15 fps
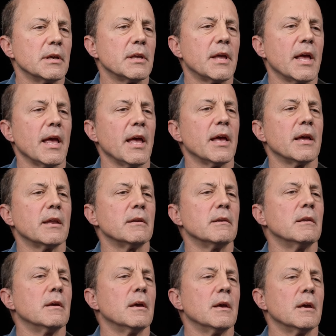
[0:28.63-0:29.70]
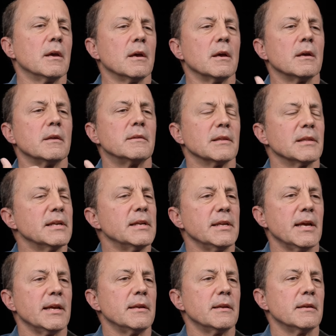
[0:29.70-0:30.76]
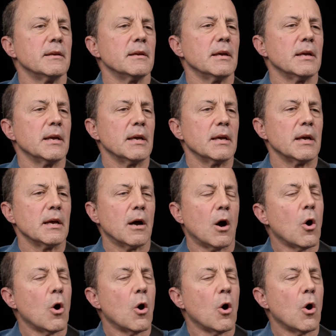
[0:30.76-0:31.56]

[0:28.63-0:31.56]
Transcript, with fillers: can delineate a